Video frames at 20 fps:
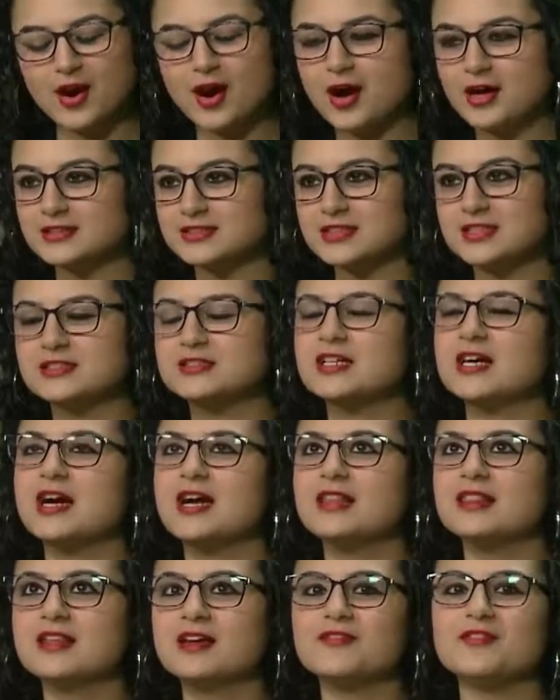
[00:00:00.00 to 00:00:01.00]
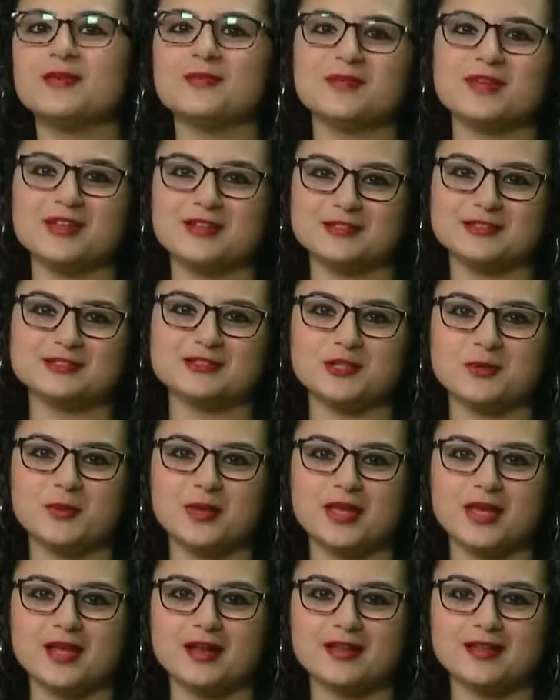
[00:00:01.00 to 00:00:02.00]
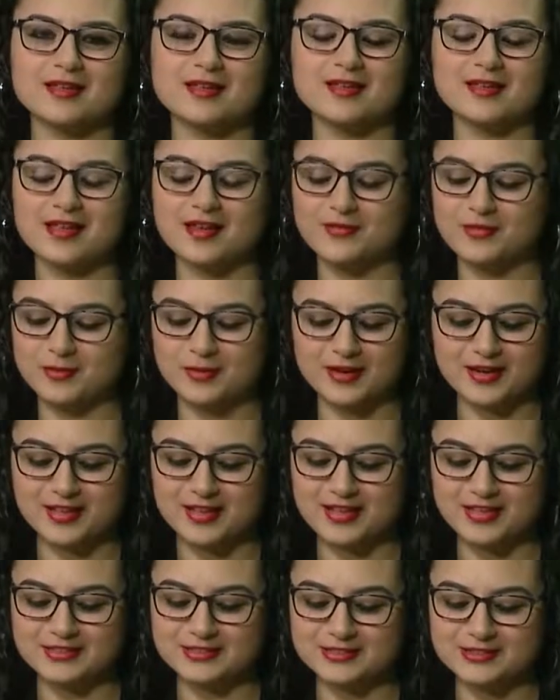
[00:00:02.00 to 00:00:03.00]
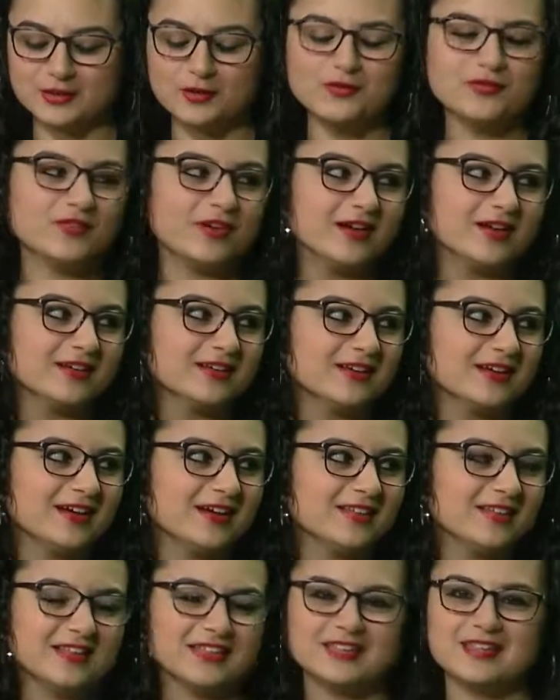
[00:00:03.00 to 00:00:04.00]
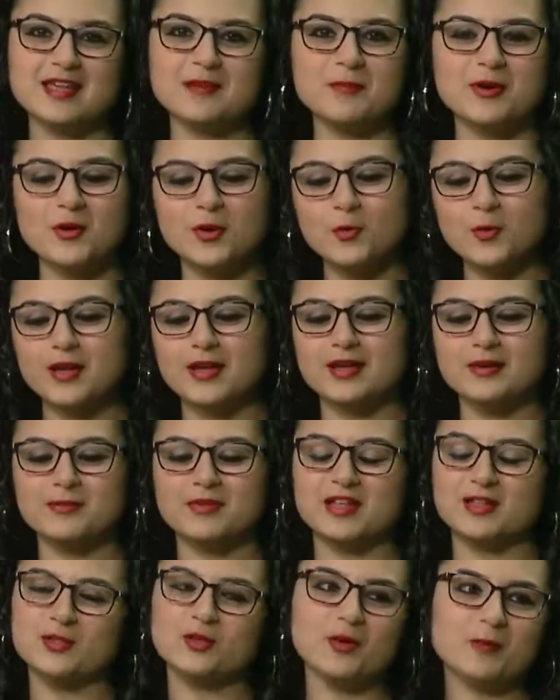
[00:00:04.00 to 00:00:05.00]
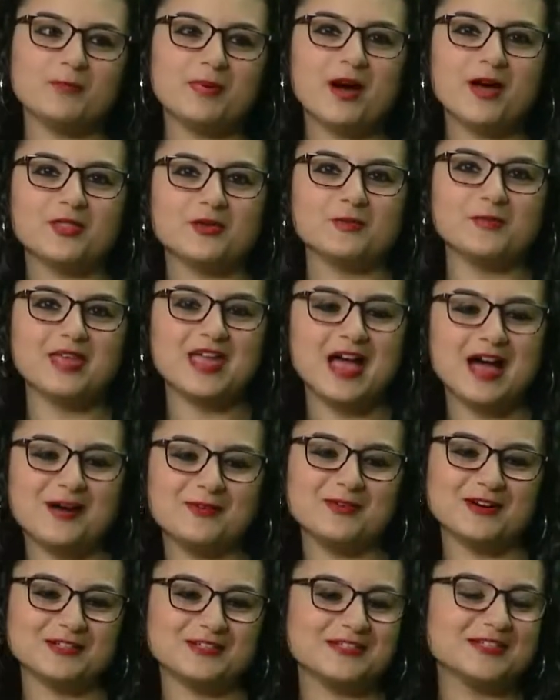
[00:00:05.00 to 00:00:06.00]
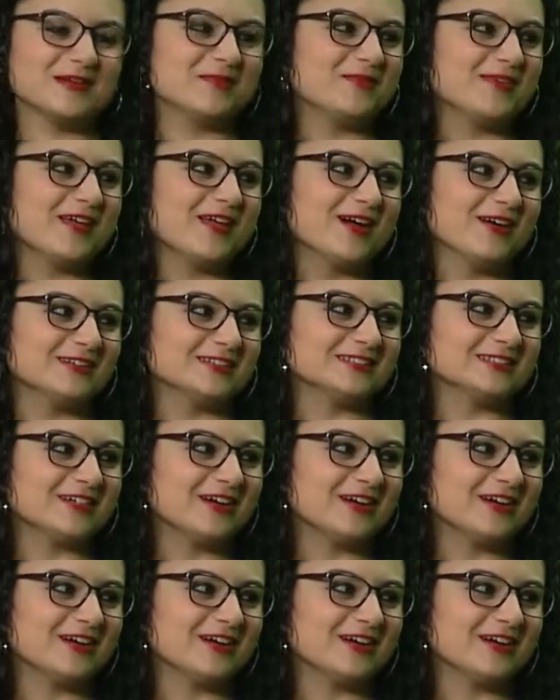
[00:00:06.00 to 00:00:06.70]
I love NBA All-Star Weekend. Everybody, it's so fun. I'll take my whole weekend and be like, don't bother me, I'm watching NBA All-Star.